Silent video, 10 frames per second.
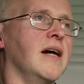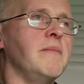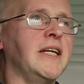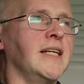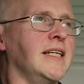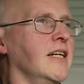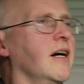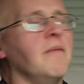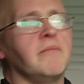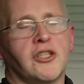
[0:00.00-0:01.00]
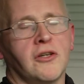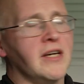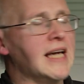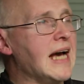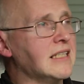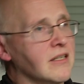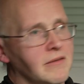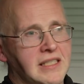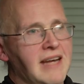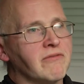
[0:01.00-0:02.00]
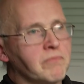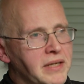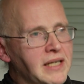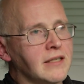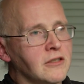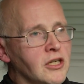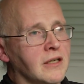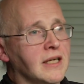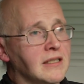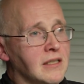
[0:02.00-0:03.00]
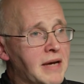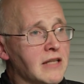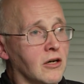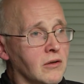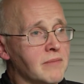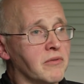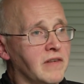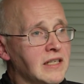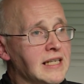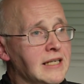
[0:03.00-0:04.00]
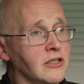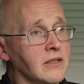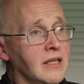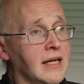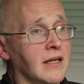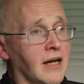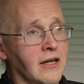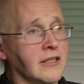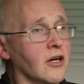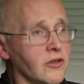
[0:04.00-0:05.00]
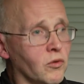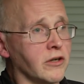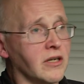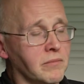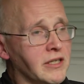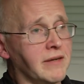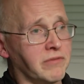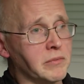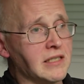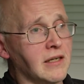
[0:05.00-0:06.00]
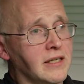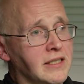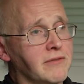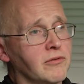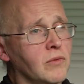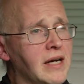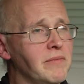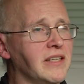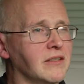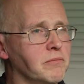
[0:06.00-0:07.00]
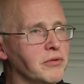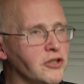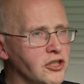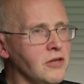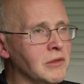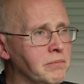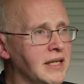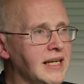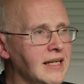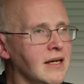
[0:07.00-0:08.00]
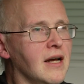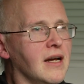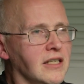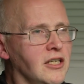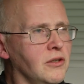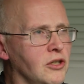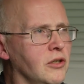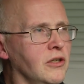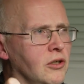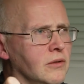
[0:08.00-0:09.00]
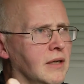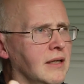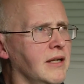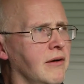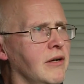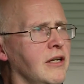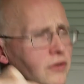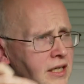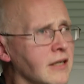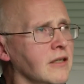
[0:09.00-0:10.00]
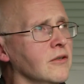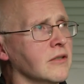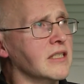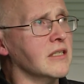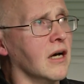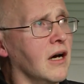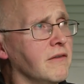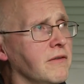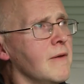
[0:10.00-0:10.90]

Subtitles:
I mean, I'm sure you get asked at 7 billion junkets about the whole improvisation thing, and I kind of want to come at it from a slightly different way, because presumably, you looking at your stuff,